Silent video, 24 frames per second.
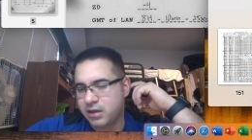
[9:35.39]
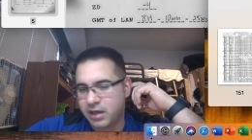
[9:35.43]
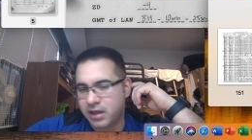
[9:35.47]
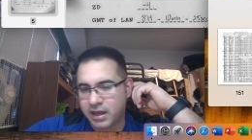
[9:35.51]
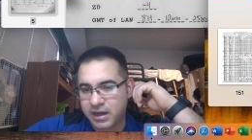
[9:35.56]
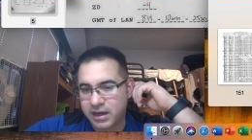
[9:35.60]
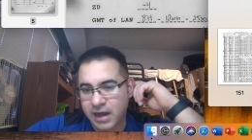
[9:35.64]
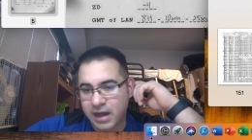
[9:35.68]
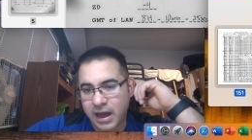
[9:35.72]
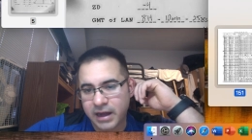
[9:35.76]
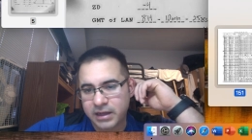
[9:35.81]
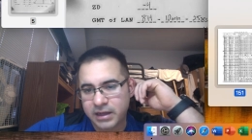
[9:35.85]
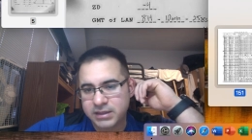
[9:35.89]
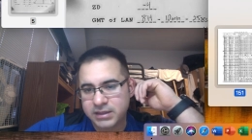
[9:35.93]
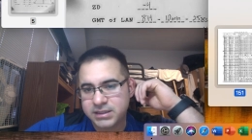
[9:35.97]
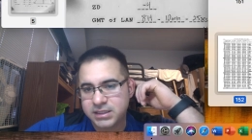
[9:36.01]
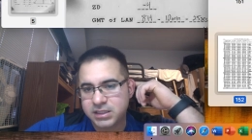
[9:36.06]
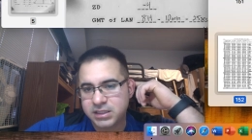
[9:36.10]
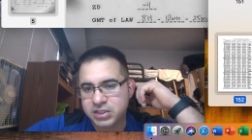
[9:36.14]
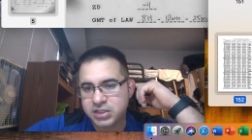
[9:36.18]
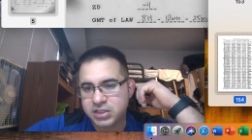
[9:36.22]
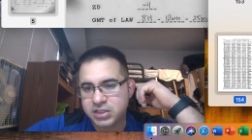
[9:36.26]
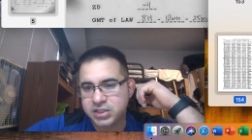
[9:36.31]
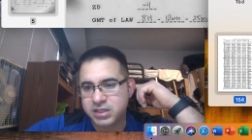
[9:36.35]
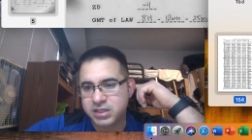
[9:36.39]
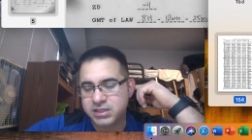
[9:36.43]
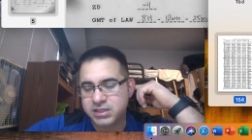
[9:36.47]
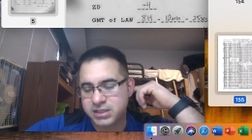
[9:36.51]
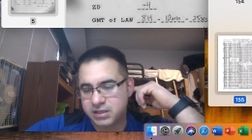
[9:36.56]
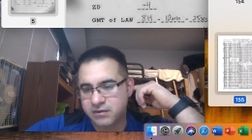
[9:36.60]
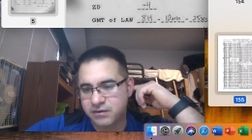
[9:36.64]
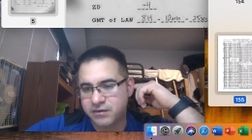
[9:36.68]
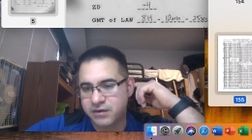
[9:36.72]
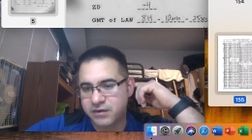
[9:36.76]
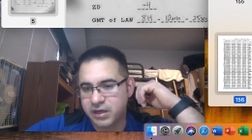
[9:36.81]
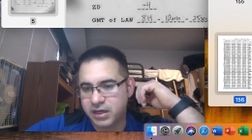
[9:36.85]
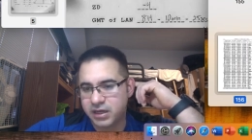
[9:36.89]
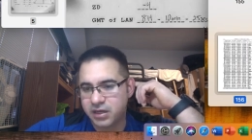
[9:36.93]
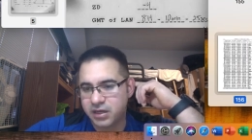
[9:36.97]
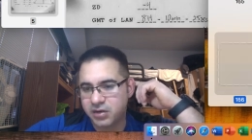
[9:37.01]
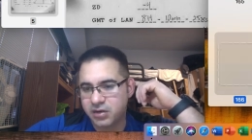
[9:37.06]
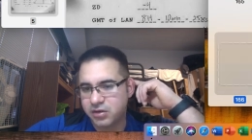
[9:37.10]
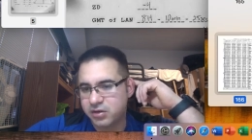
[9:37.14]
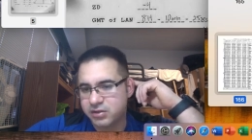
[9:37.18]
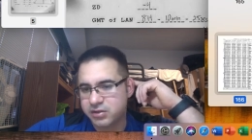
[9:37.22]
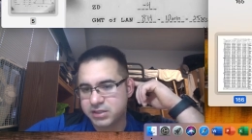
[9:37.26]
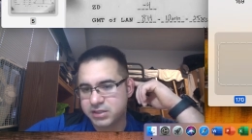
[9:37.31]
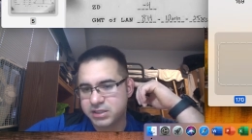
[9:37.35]
And I didn't teach this in a
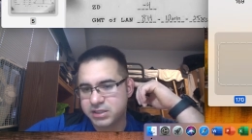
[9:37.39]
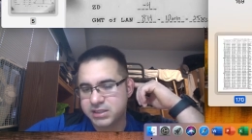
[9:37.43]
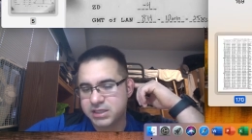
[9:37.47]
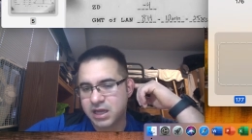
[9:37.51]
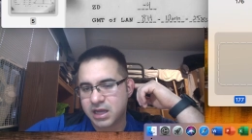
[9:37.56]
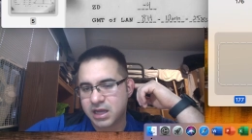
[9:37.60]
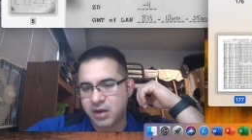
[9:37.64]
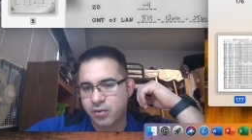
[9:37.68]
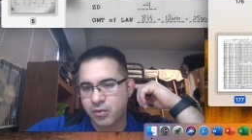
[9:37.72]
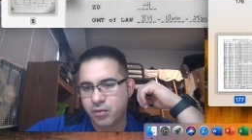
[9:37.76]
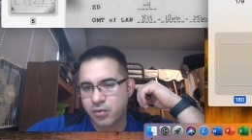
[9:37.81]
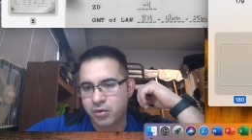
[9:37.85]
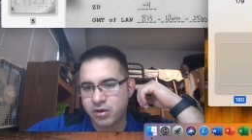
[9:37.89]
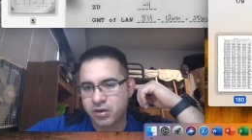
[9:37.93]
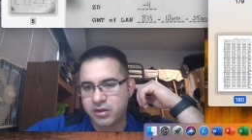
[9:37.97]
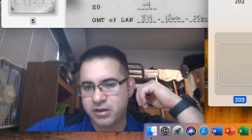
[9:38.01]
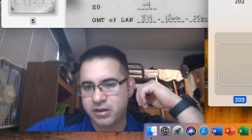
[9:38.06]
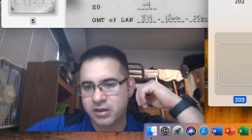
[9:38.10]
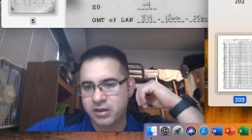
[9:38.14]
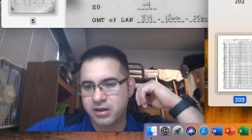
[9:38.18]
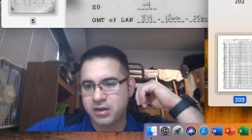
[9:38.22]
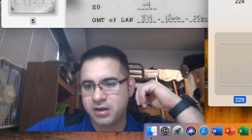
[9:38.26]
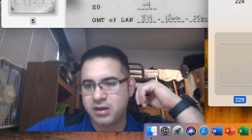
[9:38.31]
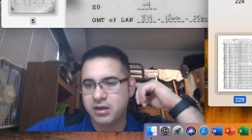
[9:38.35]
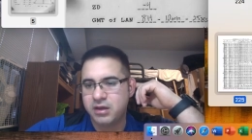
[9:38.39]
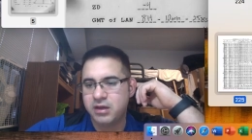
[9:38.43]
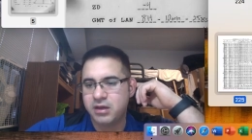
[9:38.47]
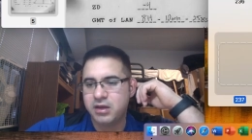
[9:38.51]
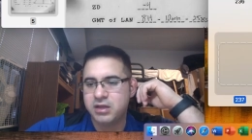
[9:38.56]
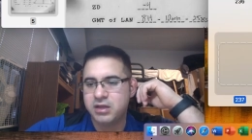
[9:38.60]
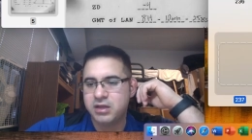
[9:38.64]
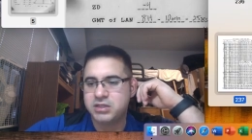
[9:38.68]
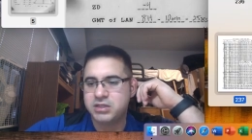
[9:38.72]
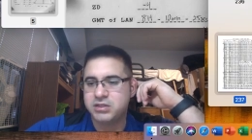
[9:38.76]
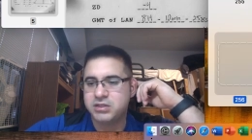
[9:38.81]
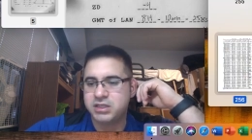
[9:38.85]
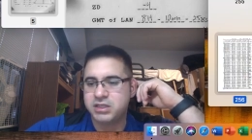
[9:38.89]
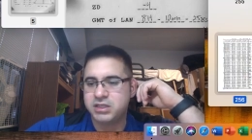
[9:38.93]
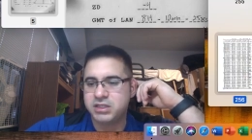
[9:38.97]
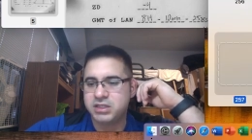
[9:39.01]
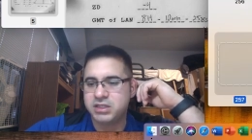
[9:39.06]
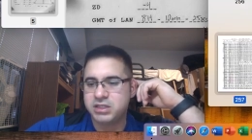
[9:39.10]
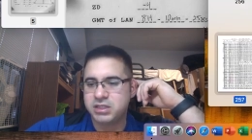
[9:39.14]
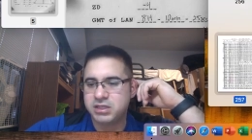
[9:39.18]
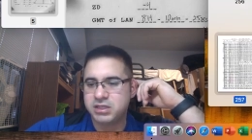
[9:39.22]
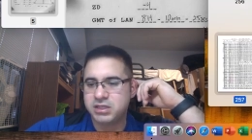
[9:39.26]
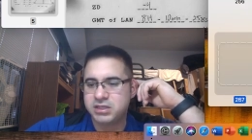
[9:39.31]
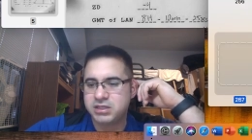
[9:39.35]
video because it's not worth it to
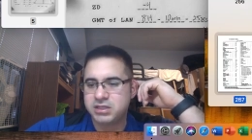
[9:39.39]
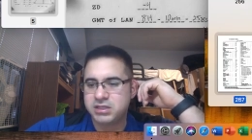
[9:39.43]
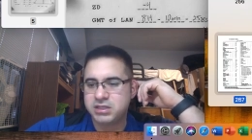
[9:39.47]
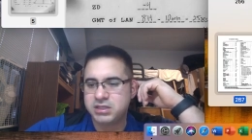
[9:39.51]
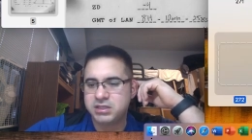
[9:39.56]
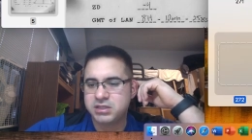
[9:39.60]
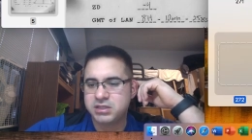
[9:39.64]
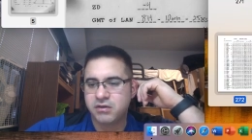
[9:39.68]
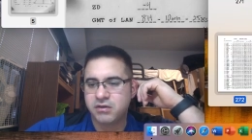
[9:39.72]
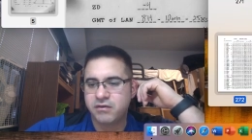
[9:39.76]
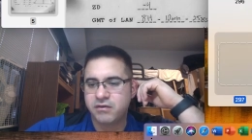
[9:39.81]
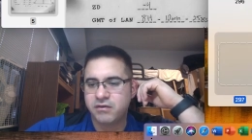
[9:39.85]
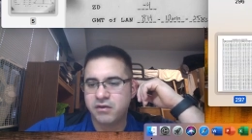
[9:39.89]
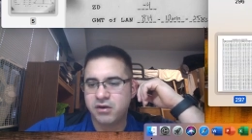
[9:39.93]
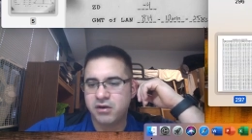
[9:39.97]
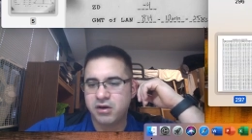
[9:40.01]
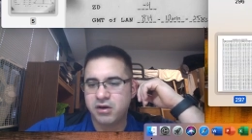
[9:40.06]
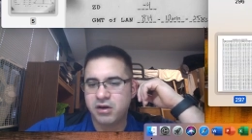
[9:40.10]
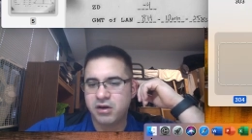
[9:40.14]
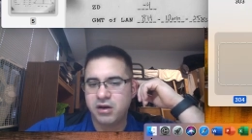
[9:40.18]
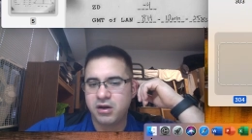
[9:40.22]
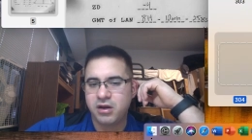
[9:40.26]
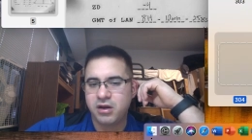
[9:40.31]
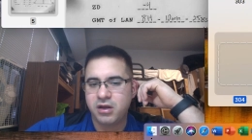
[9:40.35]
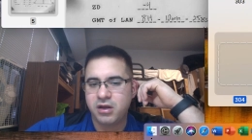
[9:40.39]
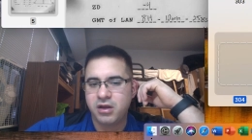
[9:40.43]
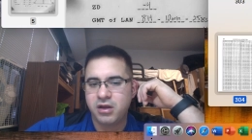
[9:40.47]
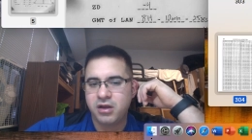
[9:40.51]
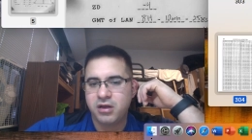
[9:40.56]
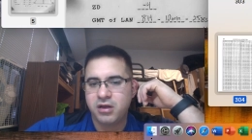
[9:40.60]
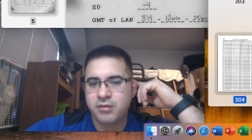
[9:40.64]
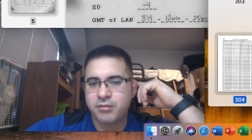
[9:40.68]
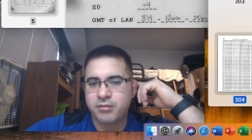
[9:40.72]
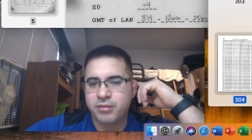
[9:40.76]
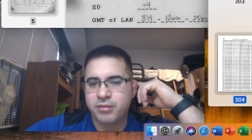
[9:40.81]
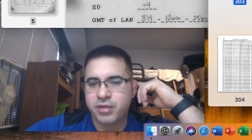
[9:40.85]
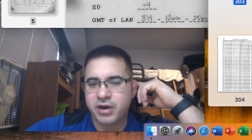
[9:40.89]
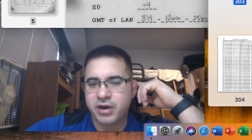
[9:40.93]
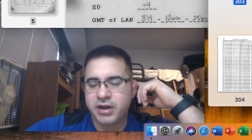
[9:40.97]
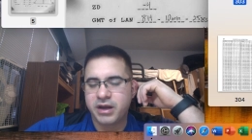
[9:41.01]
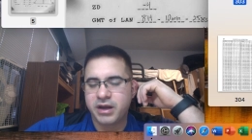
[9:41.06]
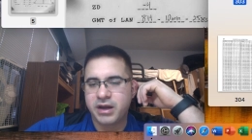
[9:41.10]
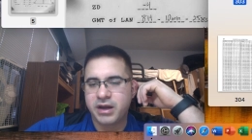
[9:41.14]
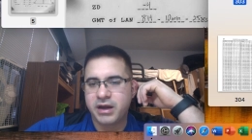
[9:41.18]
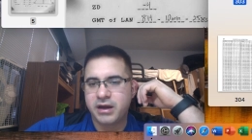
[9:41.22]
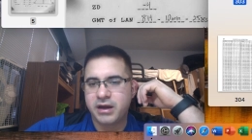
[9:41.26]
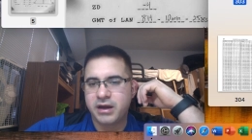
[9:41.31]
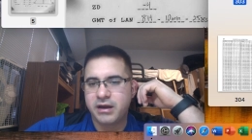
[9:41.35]
teach this so far, but
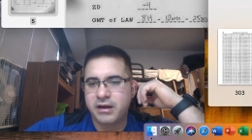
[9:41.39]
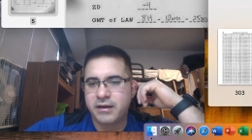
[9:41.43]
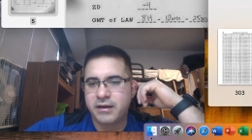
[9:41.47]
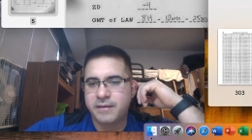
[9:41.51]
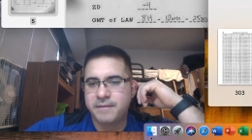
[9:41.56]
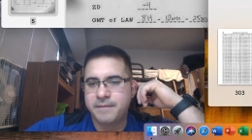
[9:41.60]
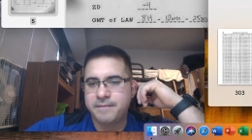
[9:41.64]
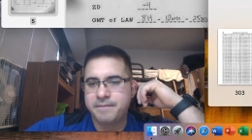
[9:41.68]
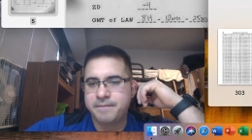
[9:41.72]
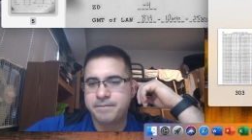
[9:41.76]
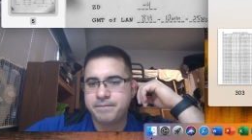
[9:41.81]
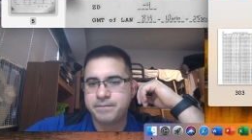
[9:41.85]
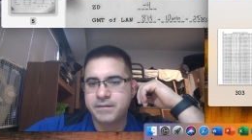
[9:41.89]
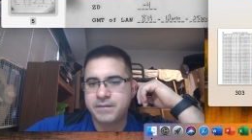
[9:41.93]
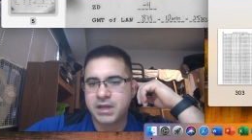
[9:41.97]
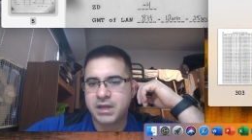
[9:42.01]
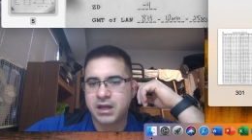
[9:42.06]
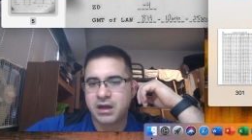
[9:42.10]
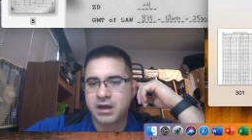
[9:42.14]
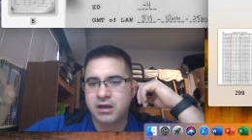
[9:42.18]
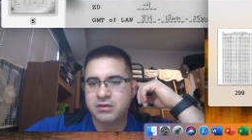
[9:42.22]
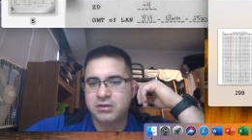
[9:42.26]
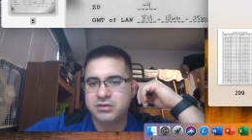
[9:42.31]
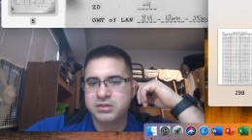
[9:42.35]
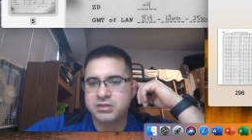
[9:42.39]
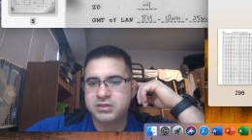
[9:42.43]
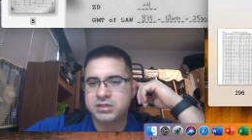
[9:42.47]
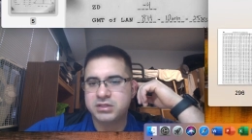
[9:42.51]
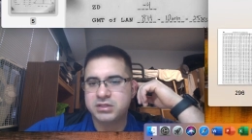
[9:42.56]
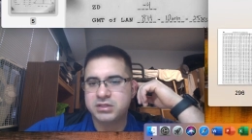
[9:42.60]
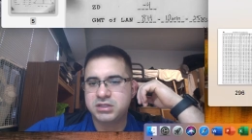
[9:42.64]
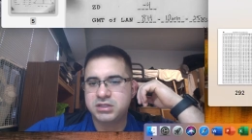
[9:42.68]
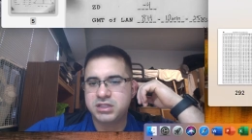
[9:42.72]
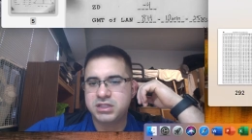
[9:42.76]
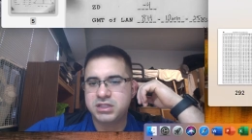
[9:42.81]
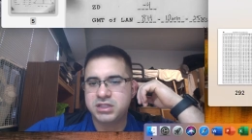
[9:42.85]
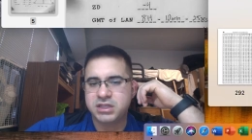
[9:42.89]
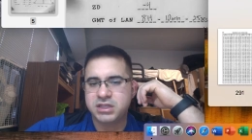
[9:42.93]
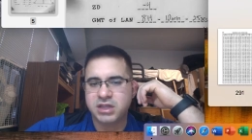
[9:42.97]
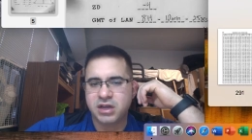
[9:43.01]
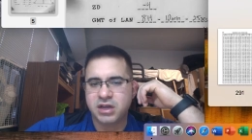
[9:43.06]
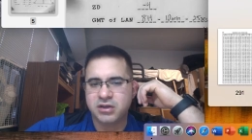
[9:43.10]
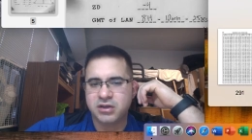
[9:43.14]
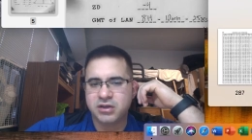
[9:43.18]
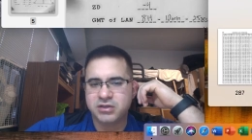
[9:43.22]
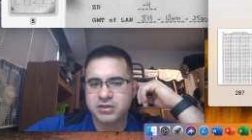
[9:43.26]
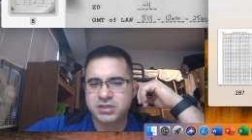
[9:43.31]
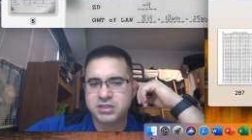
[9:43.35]
I'll teach it
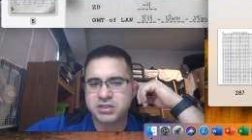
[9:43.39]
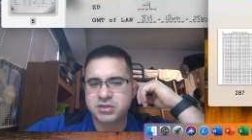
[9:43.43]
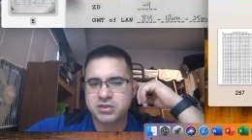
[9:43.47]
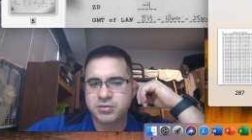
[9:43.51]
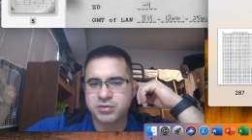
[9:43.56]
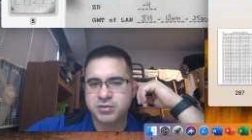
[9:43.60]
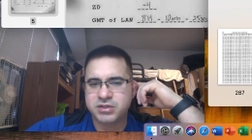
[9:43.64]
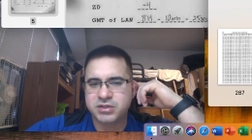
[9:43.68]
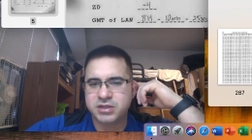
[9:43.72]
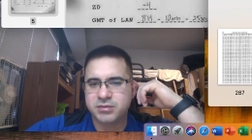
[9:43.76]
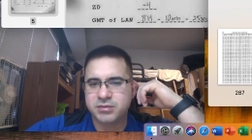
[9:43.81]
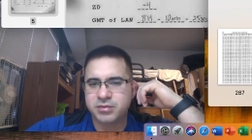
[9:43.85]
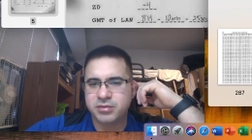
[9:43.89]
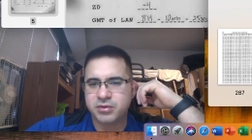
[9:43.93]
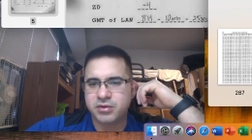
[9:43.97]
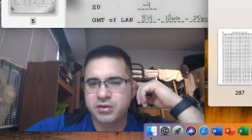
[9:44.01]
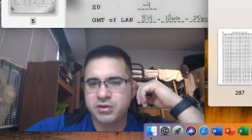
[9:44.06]
now because it's super simple.